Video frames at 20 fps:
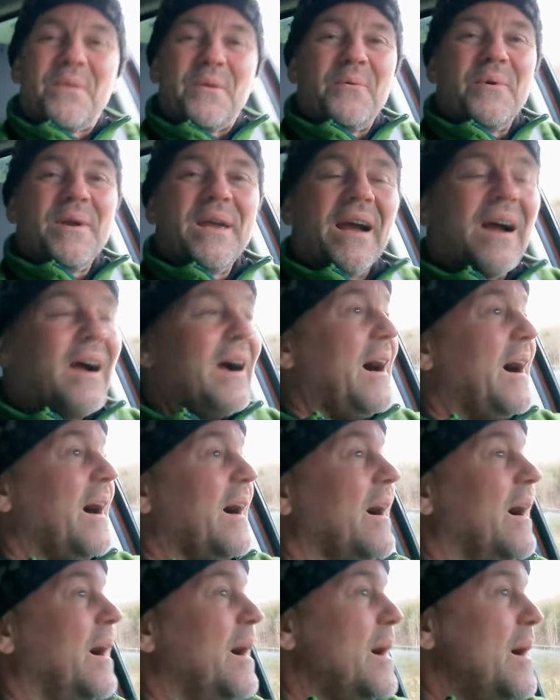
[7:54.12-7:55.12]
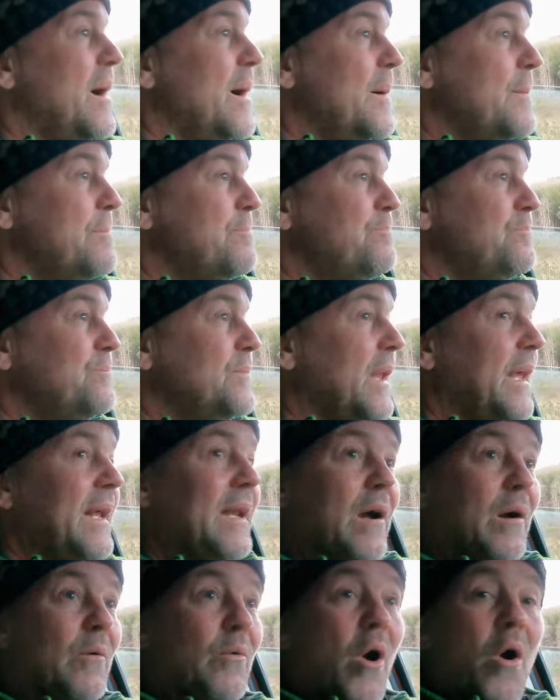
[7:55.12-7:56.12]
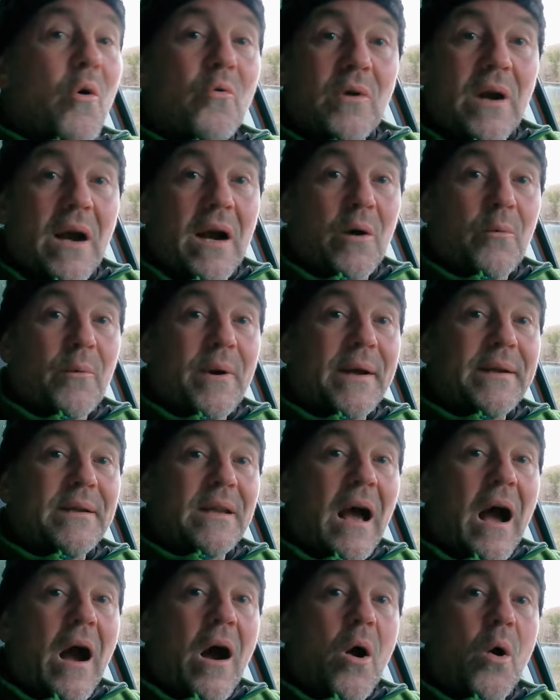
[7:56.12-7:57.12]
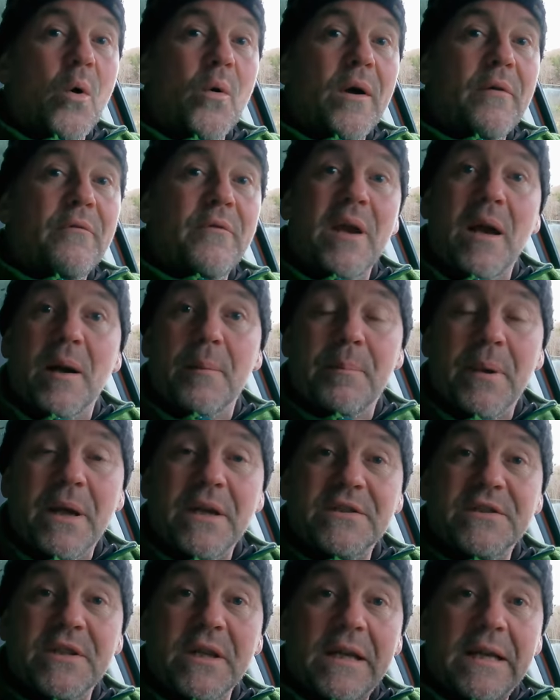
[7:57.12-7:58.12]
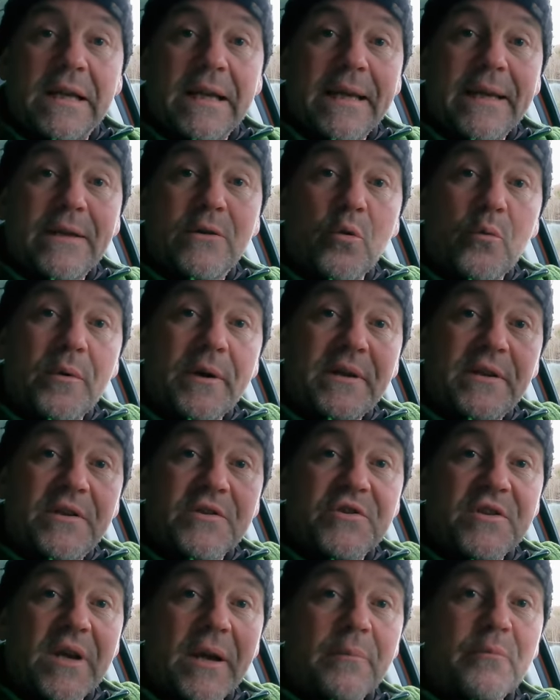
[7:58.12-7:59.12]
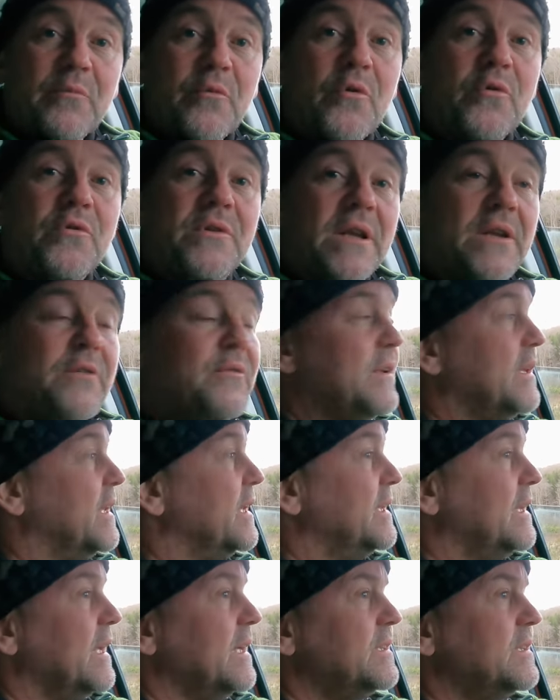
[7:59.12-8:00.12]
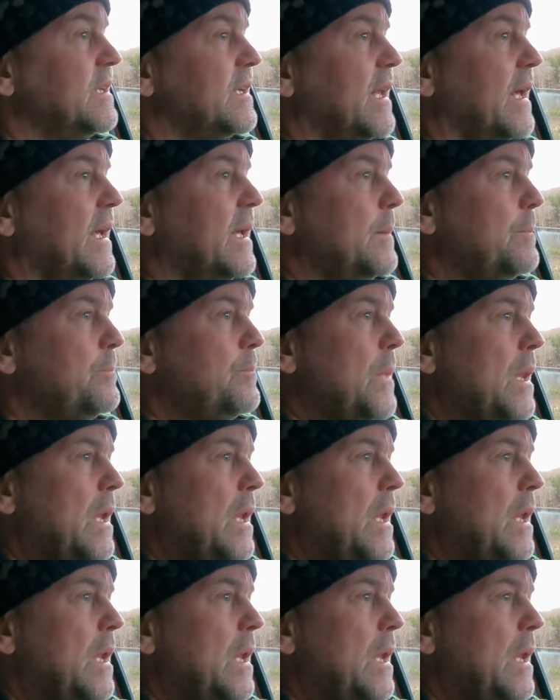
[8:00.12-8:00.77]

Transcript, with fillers: We are in our own car right now, and we are basically doing the same route that we did yesterday.